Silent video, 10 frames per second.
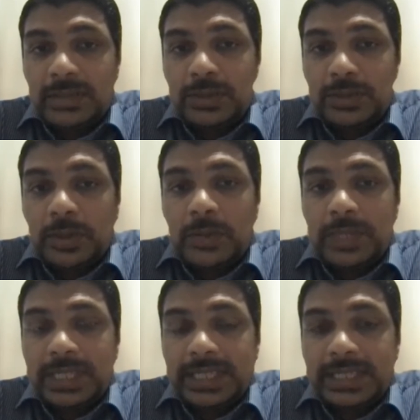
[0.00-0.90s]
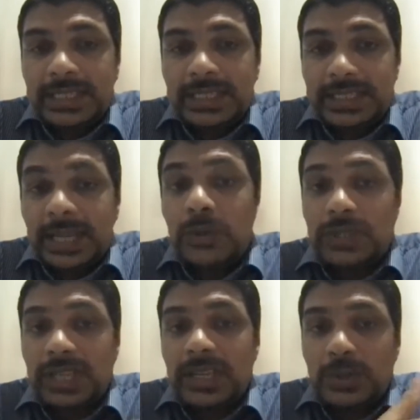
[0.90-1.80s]
to small businesses
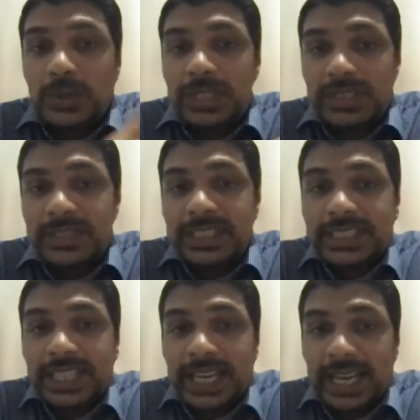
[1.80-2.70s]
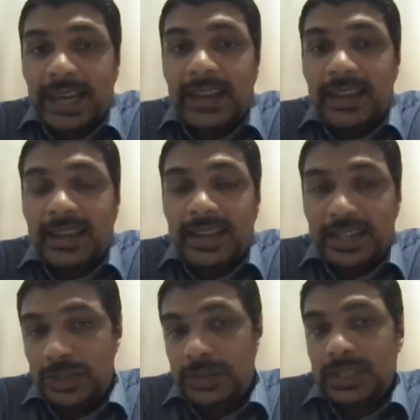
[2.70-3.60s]
outside core services like lending and
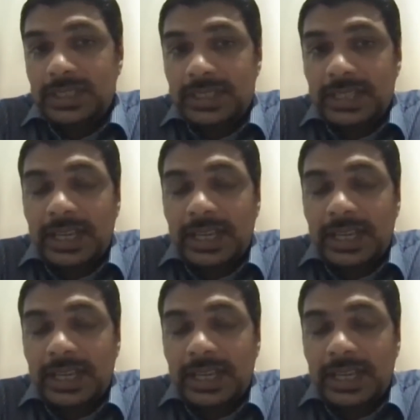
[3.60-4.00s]
insurance,